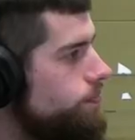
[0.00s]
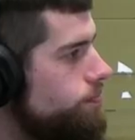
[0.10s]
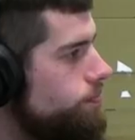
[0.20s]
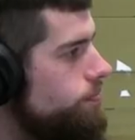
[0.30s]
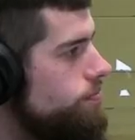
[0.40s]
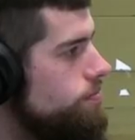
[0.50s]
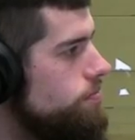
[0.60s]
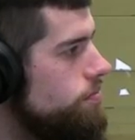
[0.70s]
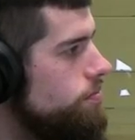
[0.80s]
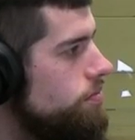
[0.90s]

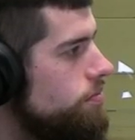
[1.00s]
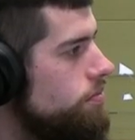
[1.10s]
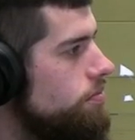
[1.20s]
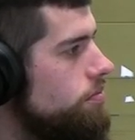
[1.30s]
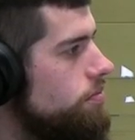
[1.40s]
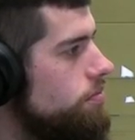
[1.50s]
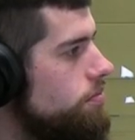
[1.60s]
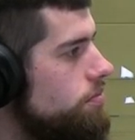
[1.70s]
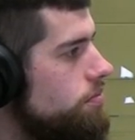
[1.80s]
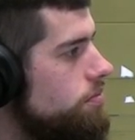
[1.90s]

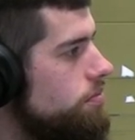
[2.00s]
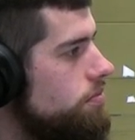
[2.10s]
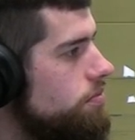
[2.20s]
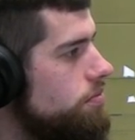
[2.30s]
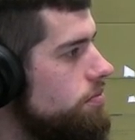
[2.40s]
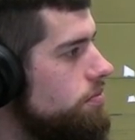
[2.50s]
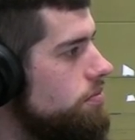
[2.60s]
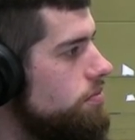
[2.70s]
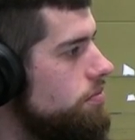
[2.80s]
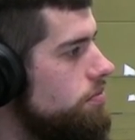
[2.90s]

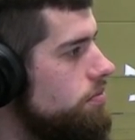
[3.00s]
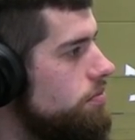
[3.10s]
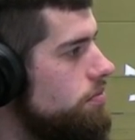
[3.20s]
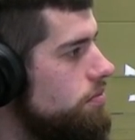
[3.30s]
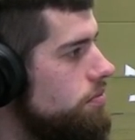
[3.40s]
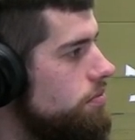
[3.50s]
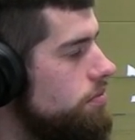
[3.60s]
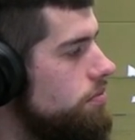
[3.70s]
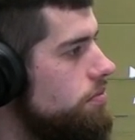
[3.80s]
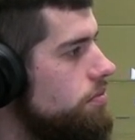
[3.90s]

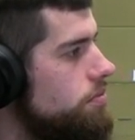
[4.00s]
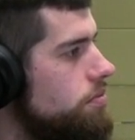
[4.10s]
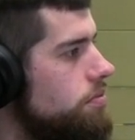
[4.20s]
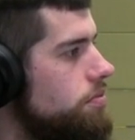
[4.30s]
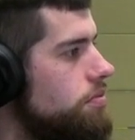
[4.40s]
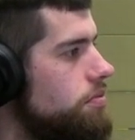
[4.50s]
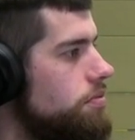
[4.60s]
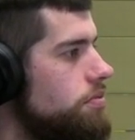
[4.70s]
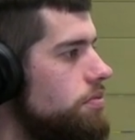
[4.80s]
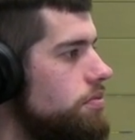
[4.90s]
(silent)